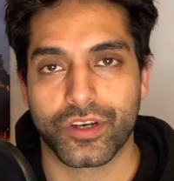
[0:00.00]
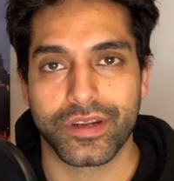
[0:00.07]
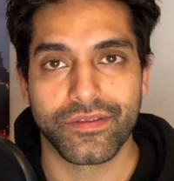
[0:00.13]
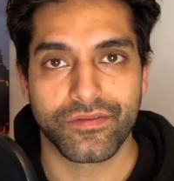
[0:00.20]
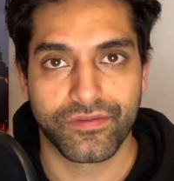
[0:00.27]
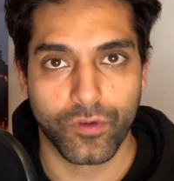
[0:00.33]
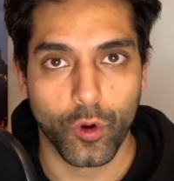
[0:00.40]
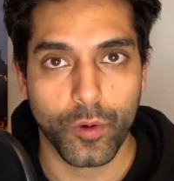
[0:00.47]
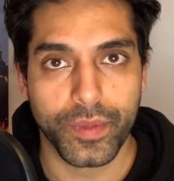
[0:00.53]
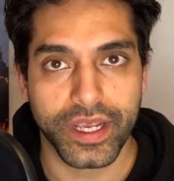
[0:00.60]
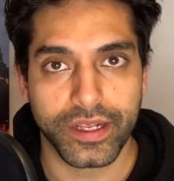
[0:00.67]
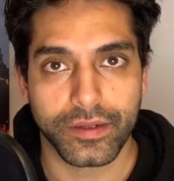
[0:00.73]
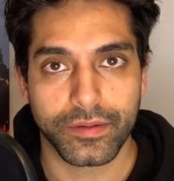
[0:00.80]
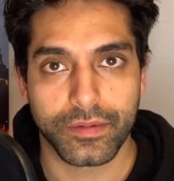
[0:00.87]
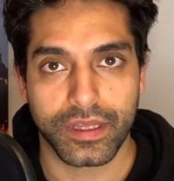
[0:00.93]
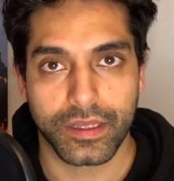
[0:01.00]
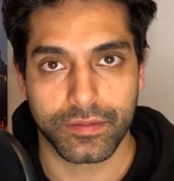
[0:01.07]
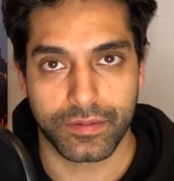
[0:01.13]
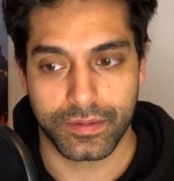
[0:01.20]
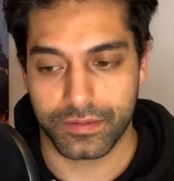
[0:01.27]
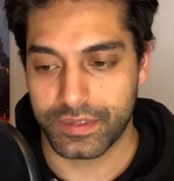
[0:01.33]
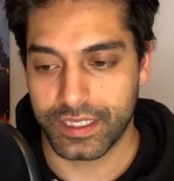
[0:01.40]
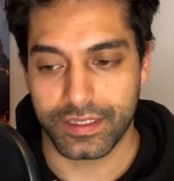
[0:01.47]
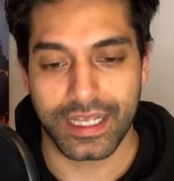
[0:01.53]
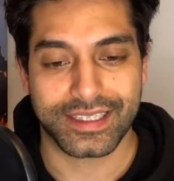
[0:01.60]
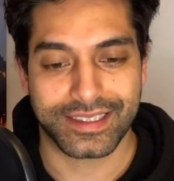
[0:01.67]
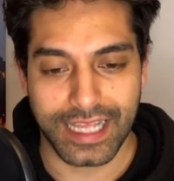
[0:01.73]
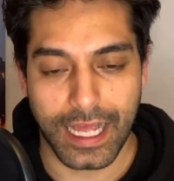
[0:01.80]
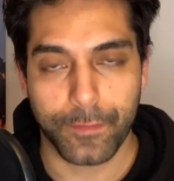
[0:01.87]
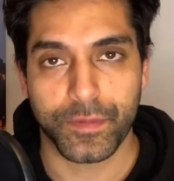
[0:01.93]
informing the
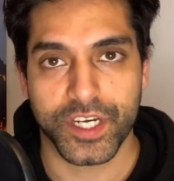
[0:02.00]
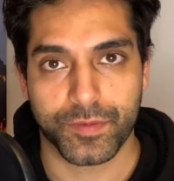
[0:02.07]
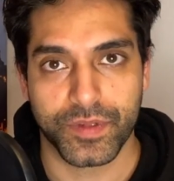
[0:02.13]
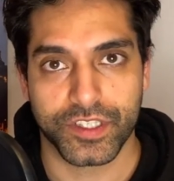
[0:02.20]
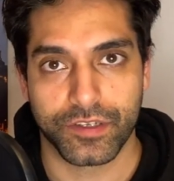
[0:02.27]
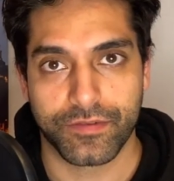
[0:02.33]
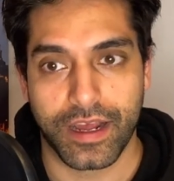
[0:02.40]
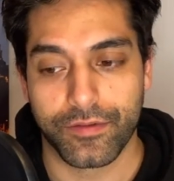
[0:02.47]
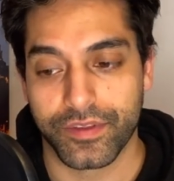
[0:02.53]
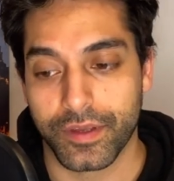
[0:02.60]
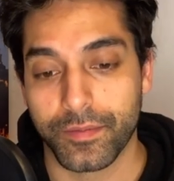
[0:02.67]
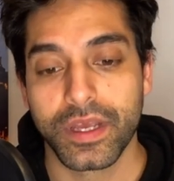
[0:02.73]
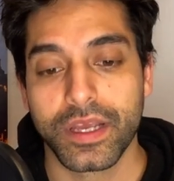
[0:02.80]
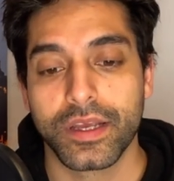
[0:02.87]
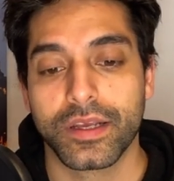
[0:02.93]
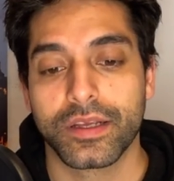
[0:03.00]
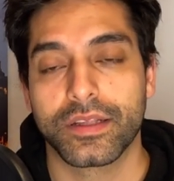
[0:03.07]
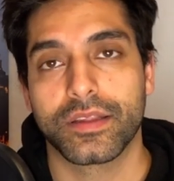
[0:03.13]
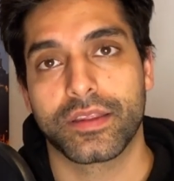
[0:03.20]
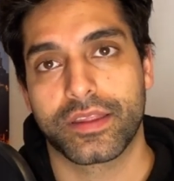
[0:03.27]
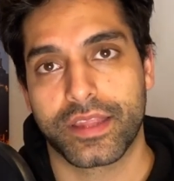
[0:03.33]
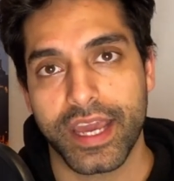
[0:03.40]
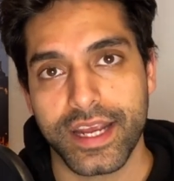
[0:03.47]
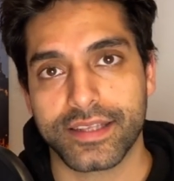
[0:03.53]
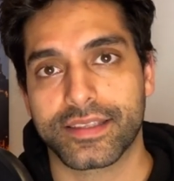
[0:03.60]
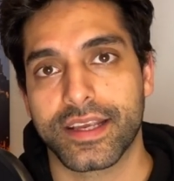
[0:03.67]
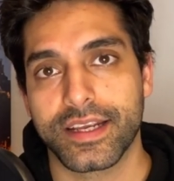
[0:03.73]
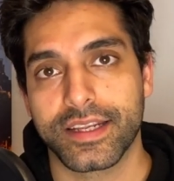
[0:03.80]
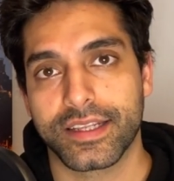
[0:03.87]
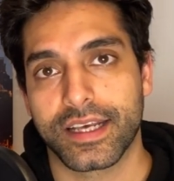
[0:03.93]
establishment around them. They're
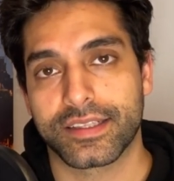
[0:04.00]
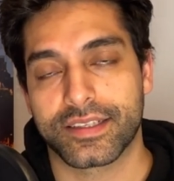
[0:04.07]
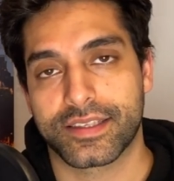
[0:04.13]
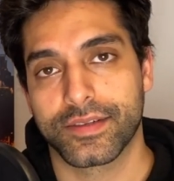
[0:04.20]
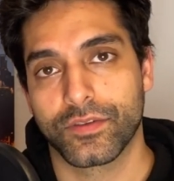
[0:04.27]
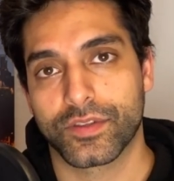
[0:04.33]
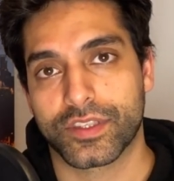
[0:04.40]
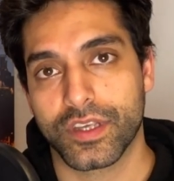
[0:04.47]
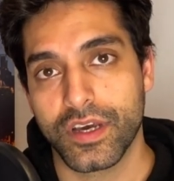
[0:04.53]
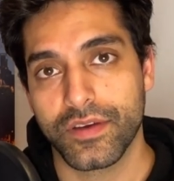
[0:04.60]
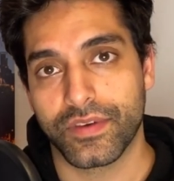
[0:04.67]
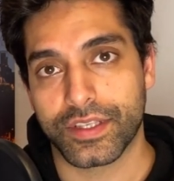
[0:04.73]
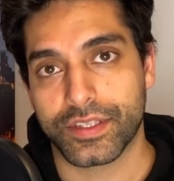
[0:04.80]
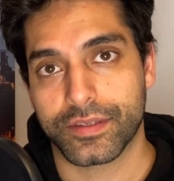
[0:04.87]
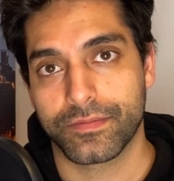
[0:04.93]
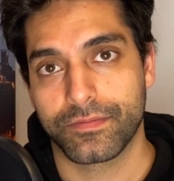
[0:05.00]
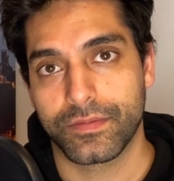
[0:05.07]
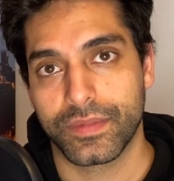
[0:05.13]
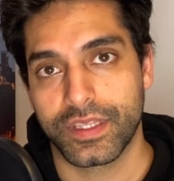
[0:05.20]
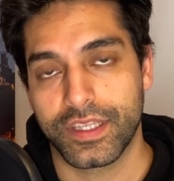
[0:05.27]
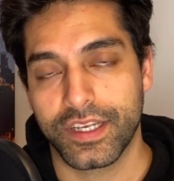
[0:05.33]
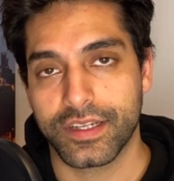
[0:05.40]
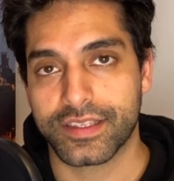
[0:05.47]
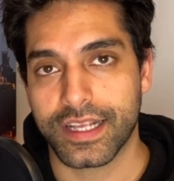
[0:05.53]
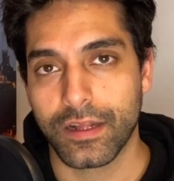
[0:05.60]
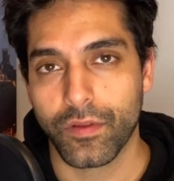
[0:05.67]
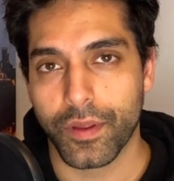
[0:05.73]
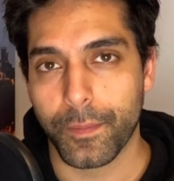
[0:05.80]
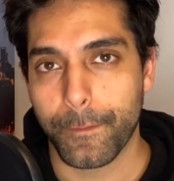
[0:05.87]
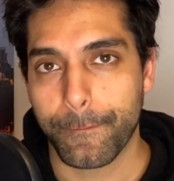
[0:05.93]
saying that the civil service didn't tell
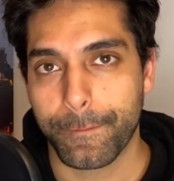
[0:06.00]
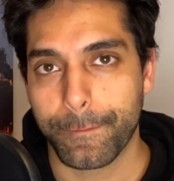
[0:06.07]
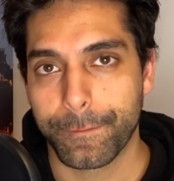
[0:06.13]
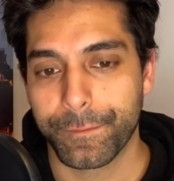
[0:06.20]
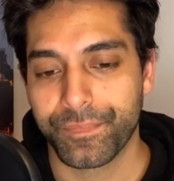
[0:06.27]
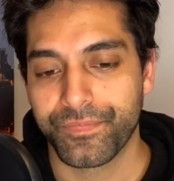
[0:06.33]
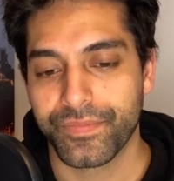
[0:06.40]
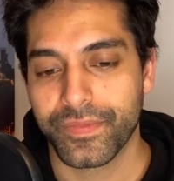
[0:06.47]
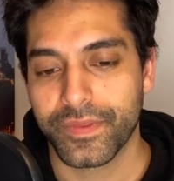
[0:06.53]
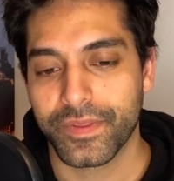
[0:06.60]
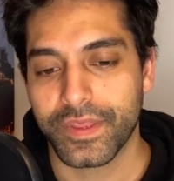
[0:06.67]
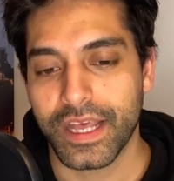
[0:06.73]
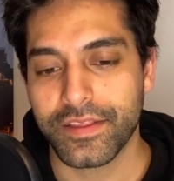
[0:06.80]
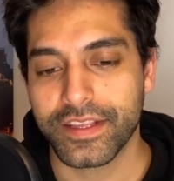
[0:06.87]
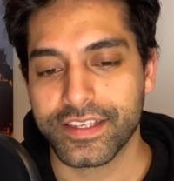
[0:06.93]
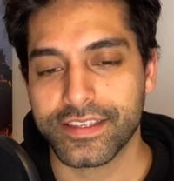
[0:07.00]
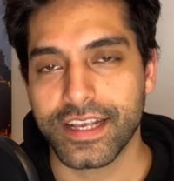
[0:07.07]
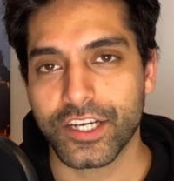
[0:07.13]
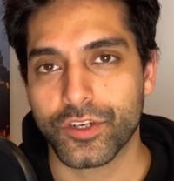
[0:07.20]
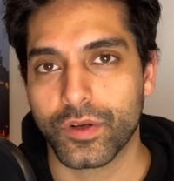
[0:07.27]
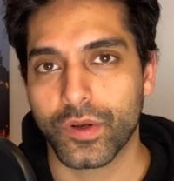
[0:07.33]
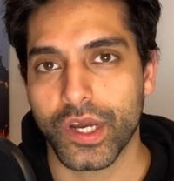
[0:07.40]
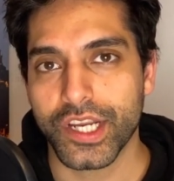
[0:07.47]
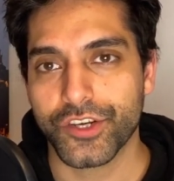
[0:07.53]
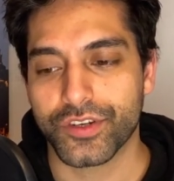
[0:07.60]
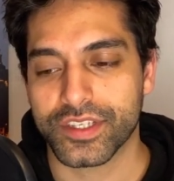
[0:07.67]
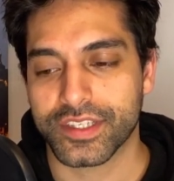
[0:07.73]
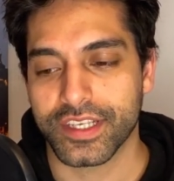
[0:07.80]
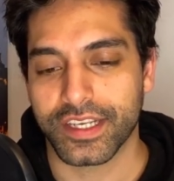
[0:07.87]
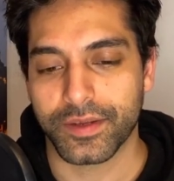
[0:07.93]
them. Now, this is actually quite
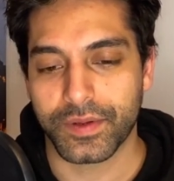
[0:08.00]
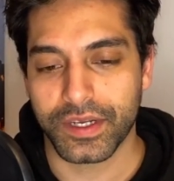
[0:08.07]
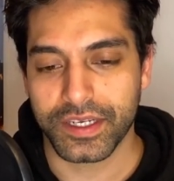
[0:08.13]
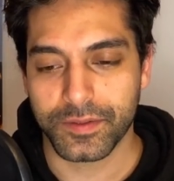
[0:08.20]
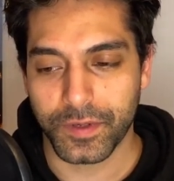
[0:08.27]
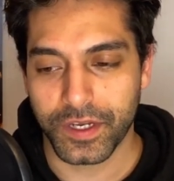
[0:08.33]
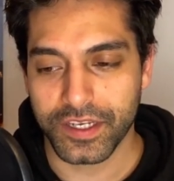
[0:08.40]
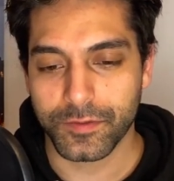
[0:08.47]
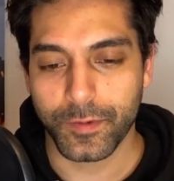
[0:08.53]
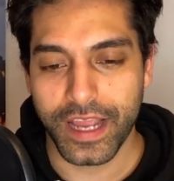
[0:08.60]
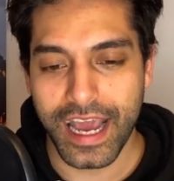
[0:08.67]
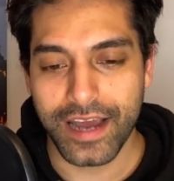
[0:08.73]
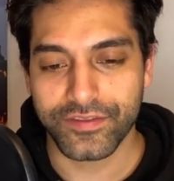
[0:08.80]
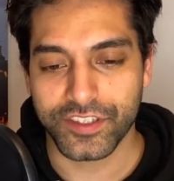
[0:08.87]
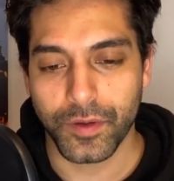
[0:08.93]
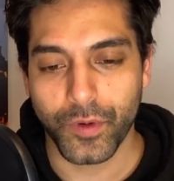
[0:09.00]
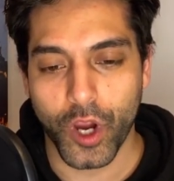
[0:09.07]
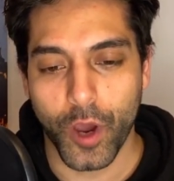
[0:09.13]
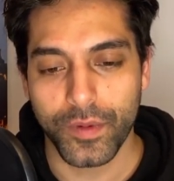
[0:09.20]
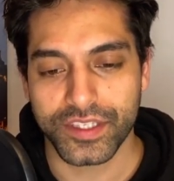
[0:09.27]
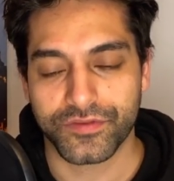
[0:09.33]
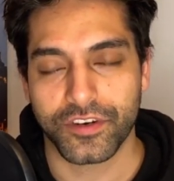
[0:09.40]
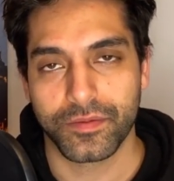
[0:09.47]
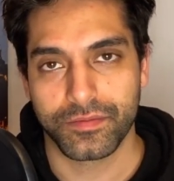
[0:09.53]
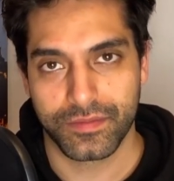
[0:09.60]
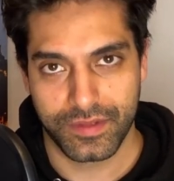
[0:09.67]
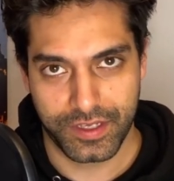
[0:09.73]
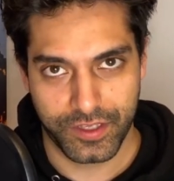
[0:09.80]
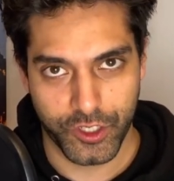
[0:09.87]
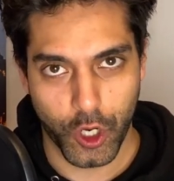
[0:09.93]
interesting because we have some comments from the